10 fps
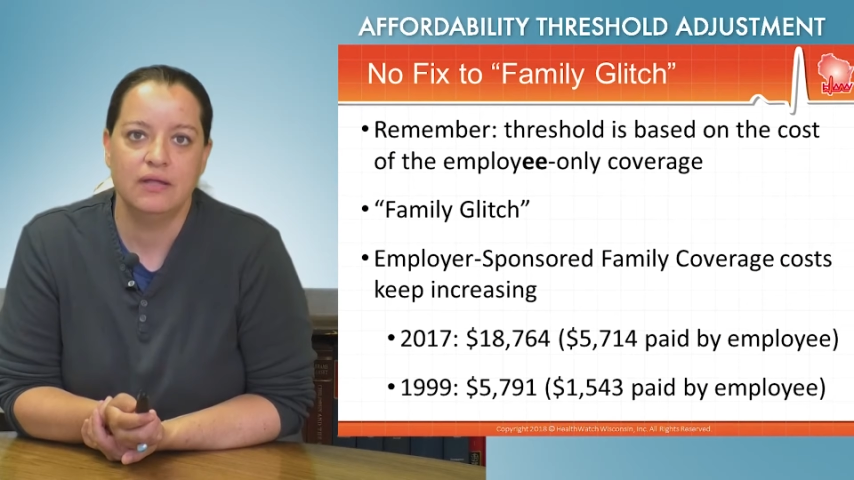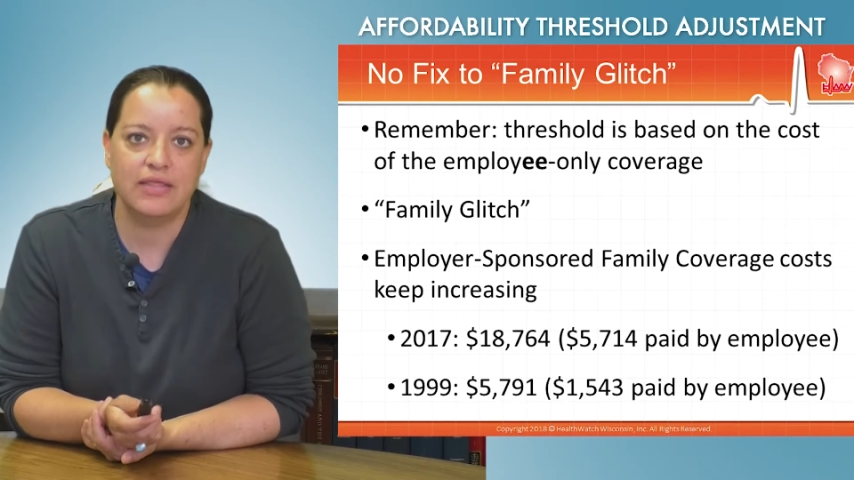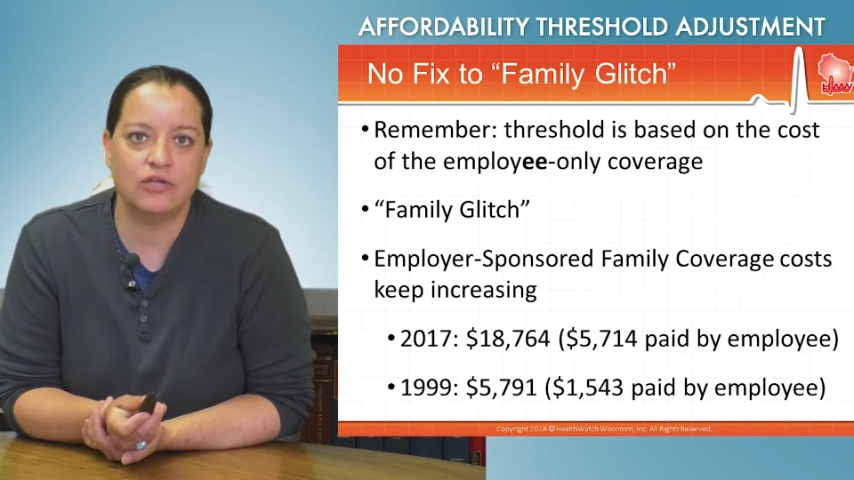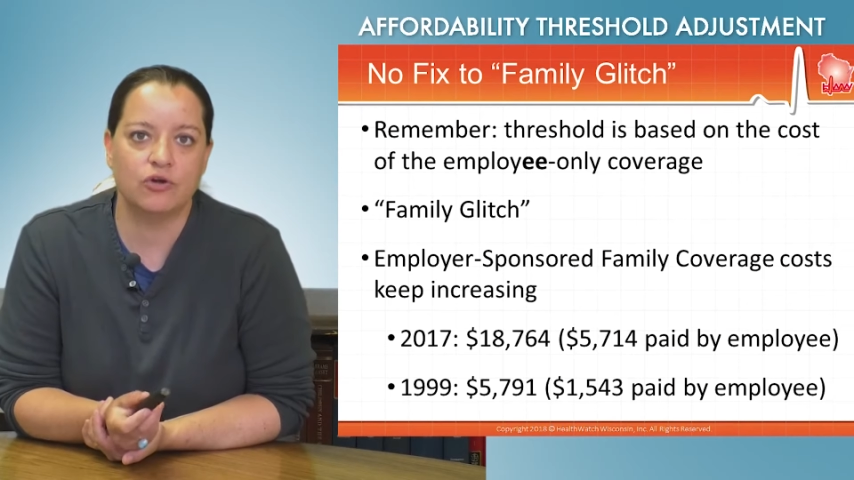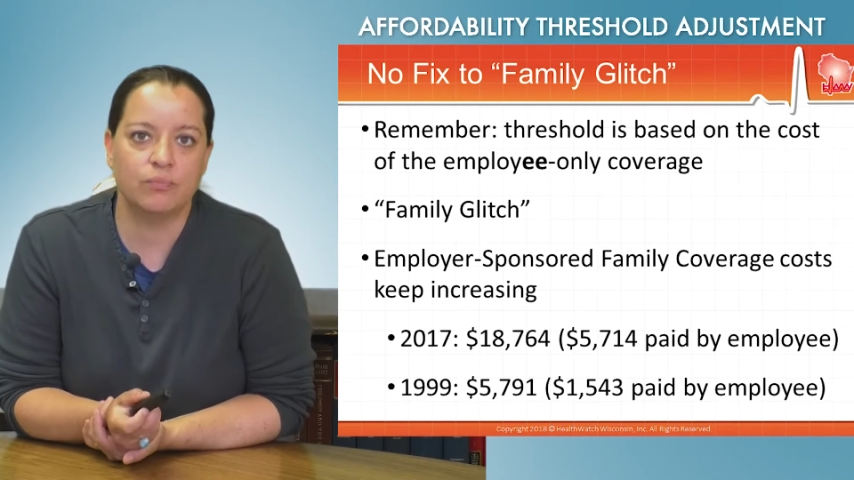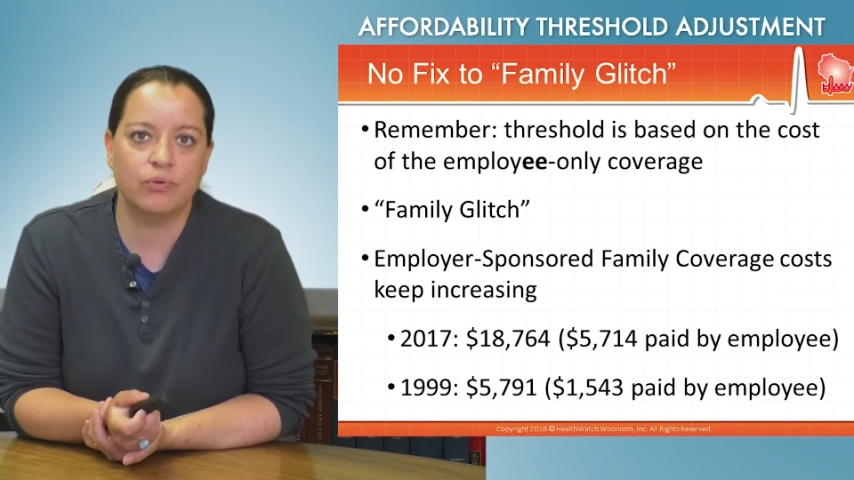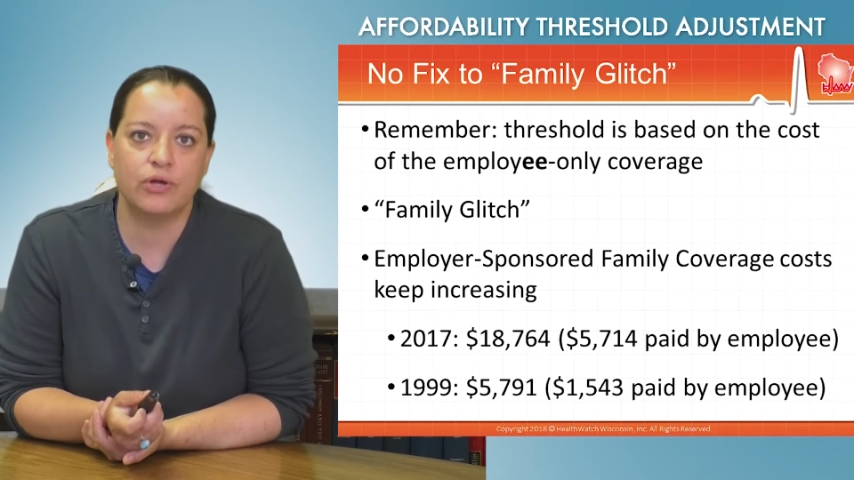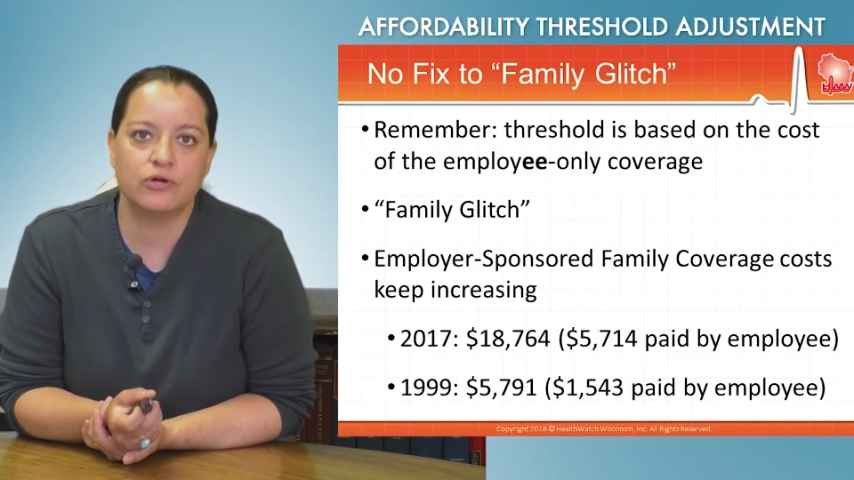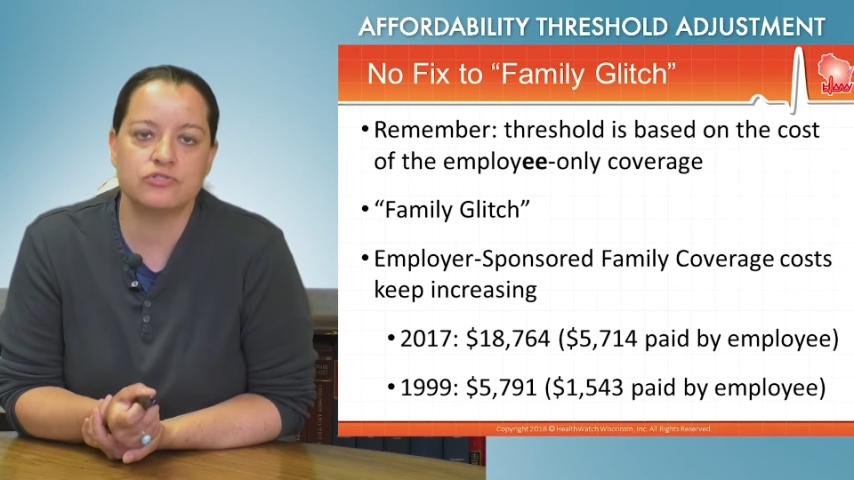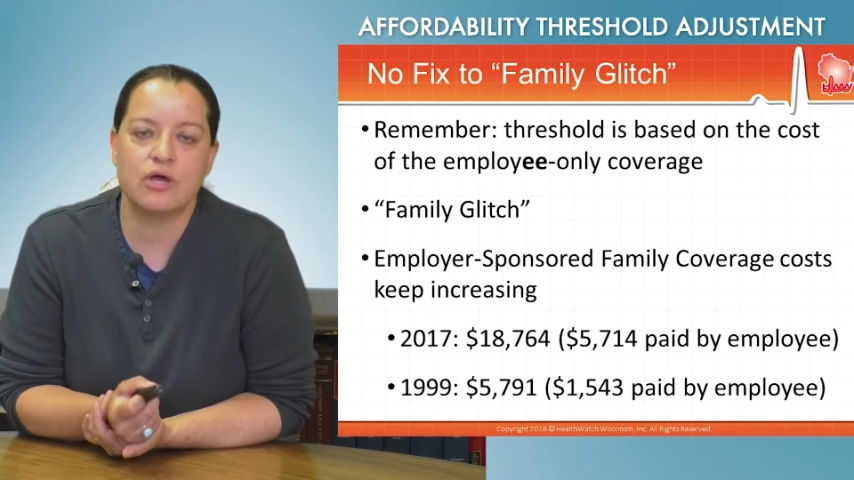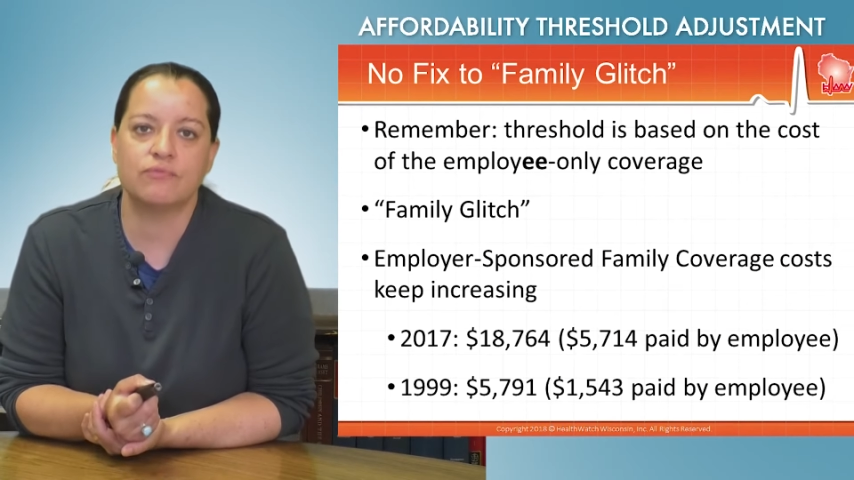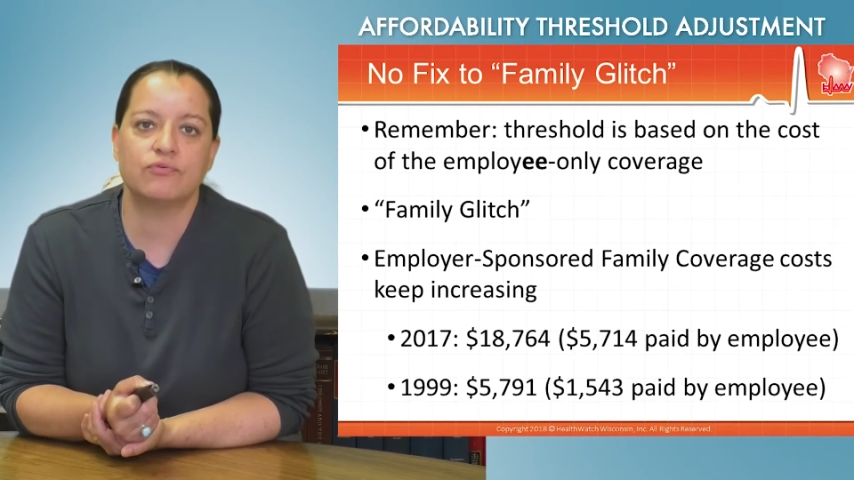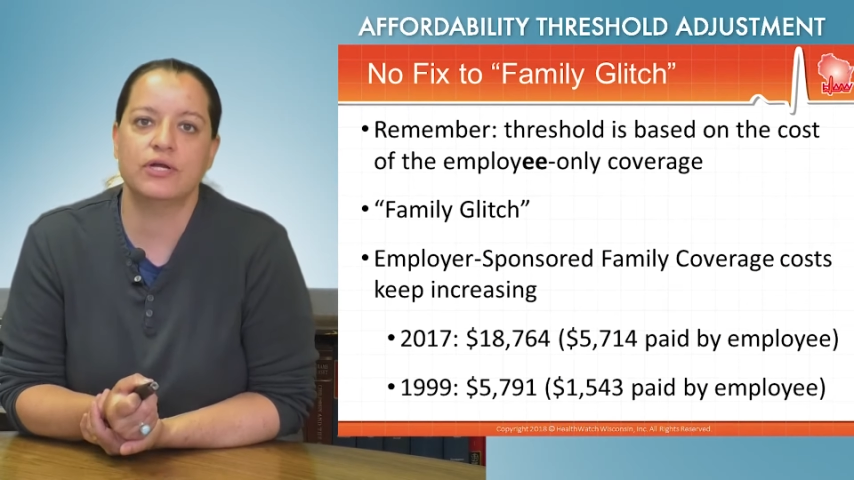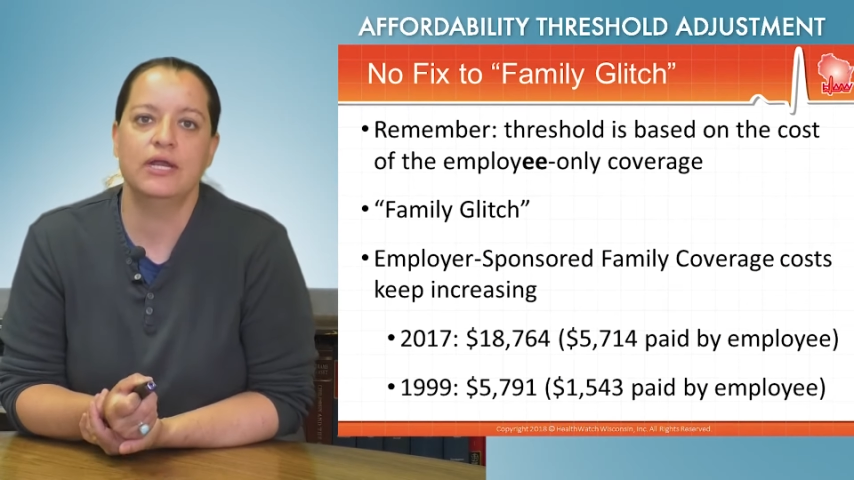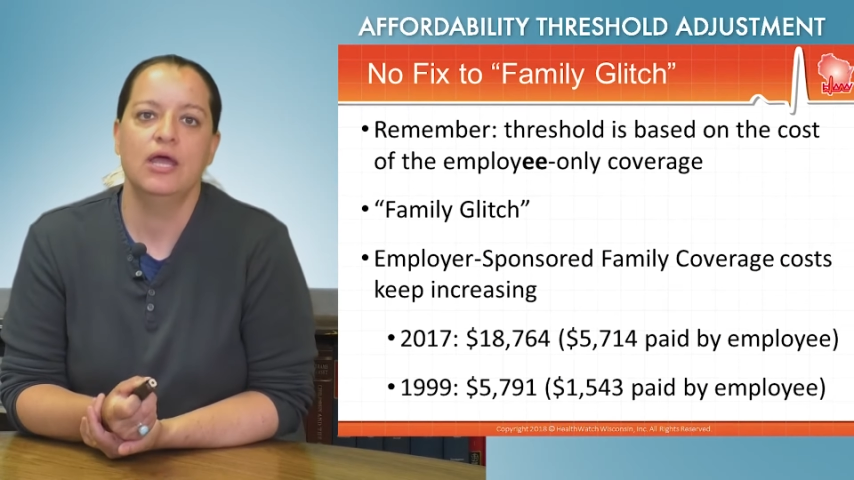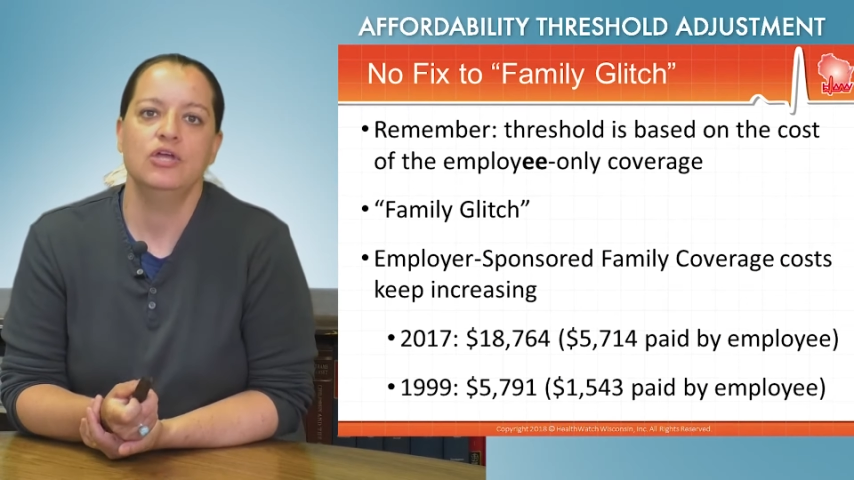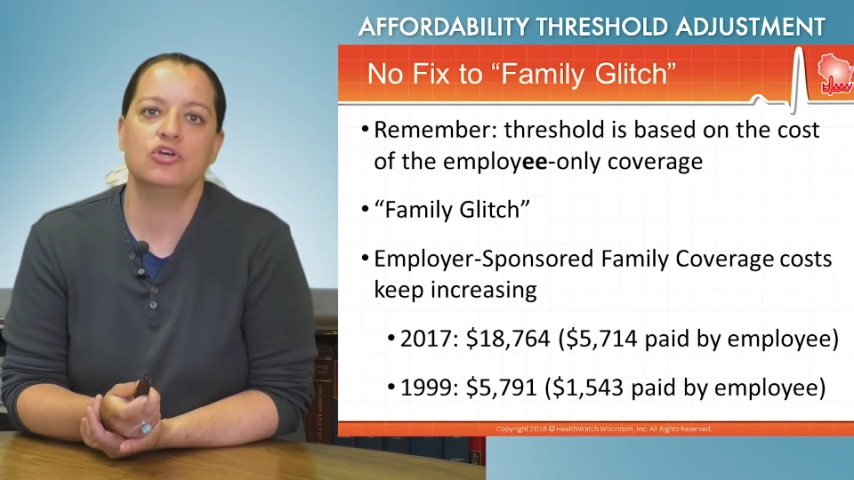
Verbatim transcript: that your employer is offering,